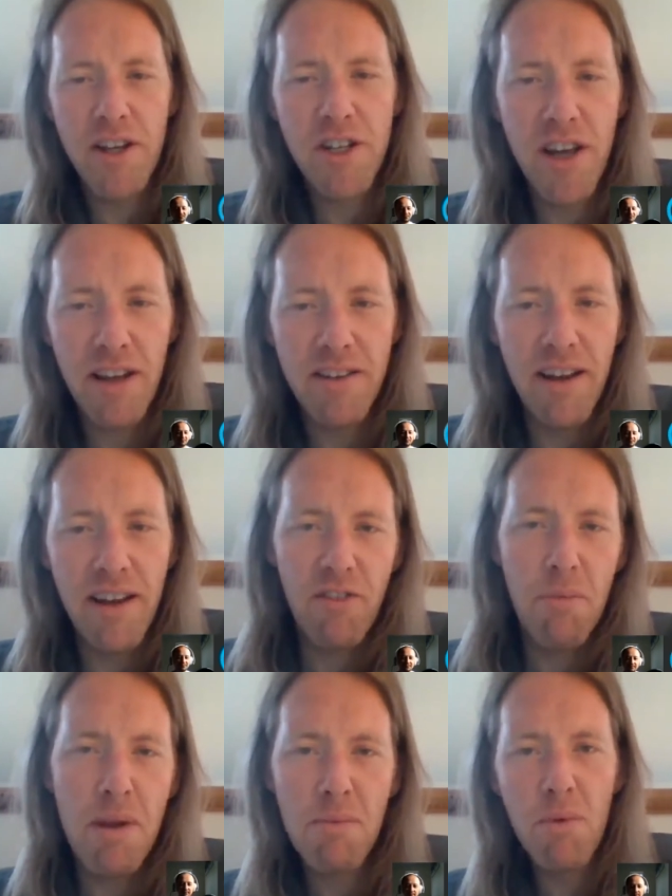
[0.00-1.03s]
our shout
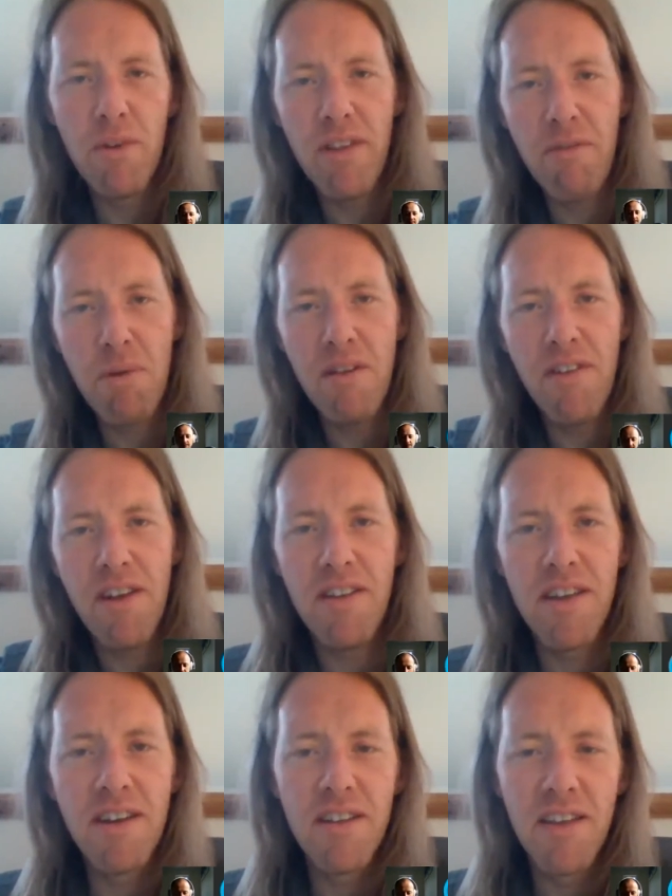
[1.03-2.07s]
outs for people with FPV
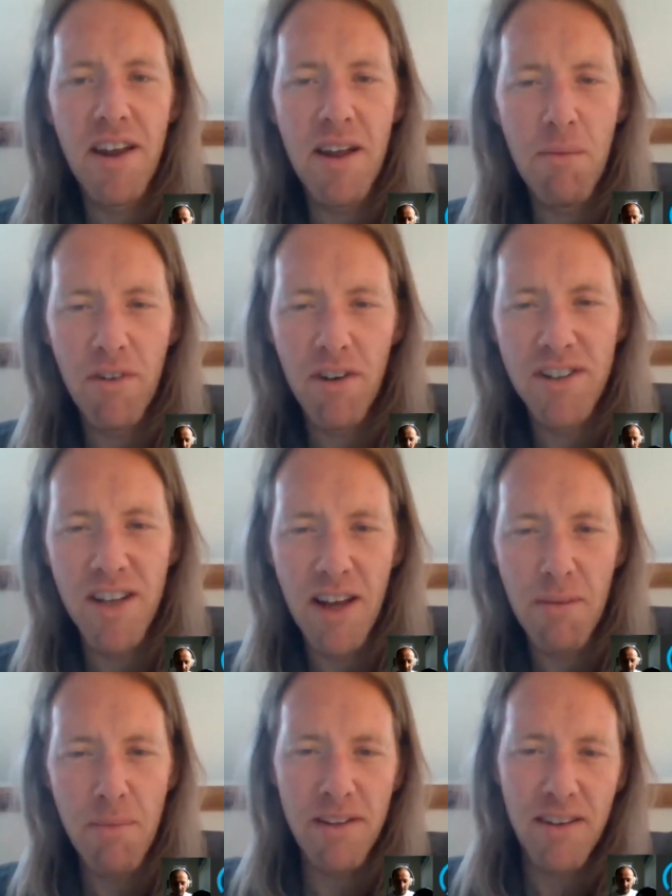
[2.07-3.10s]
at the end of the day, we've got
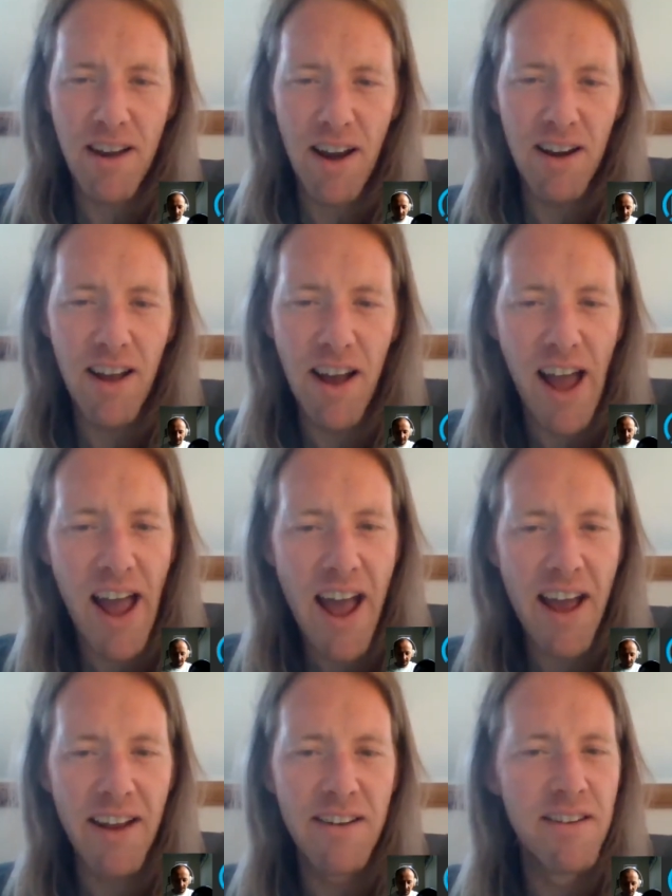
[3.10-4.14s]
Metikala
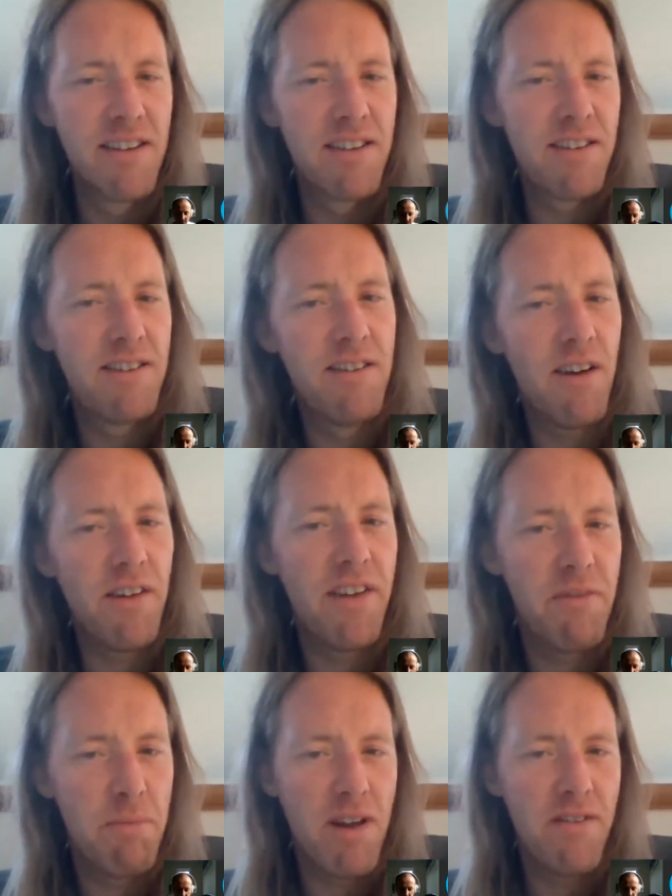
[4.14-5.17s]
and Sloth
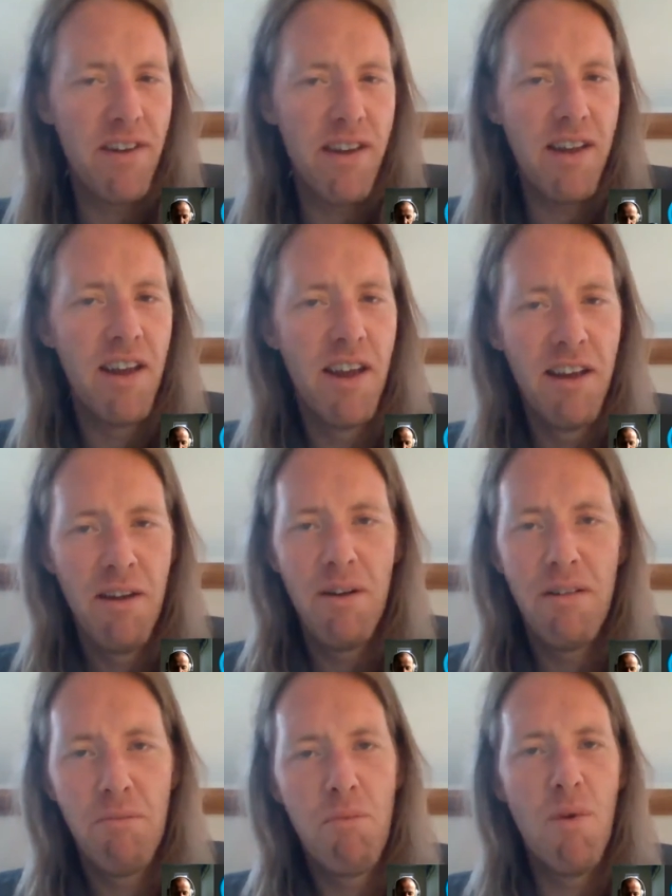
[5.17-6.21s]
FPV.
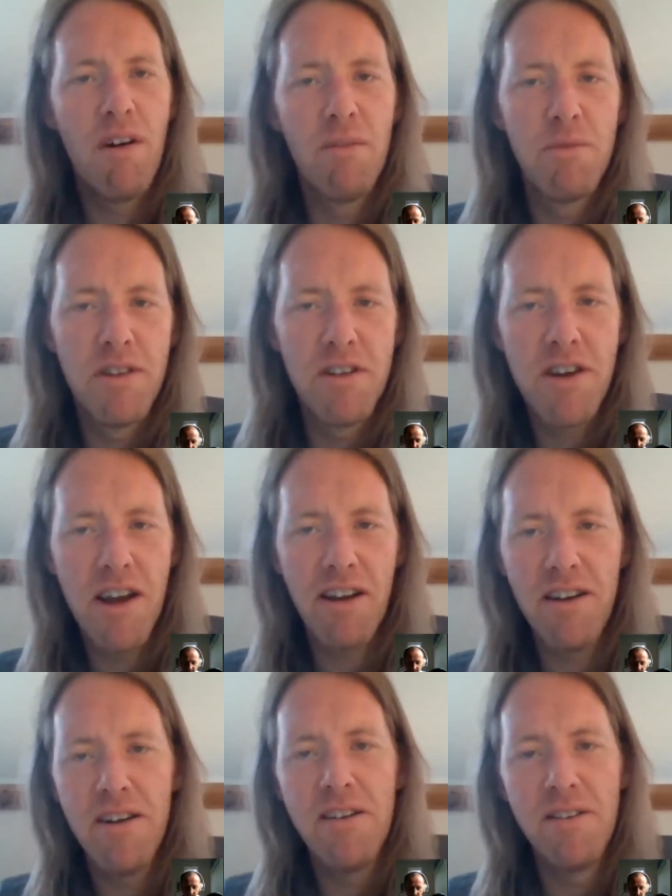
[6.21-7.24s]
Welcome to the
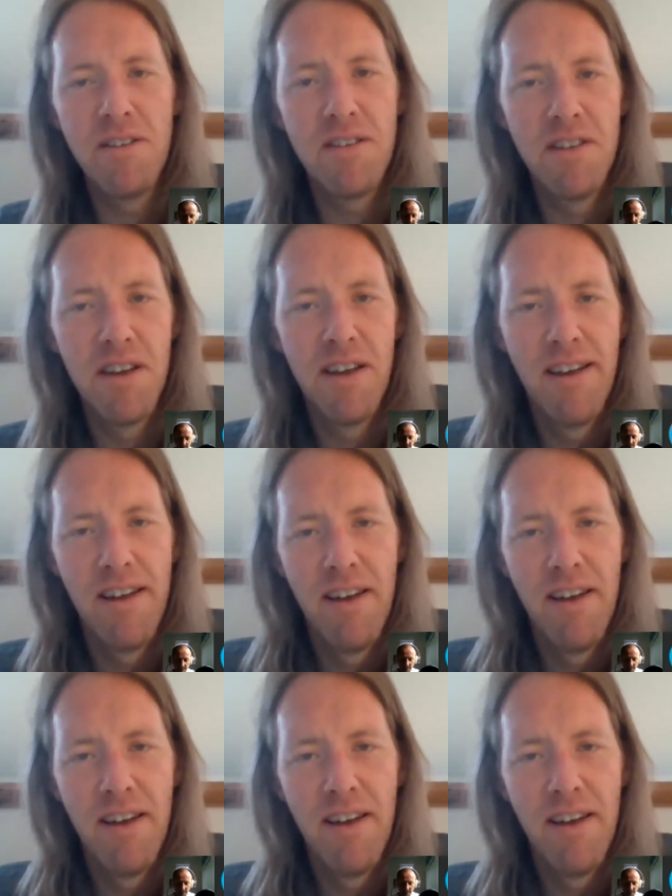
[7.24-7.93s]
chat, guys.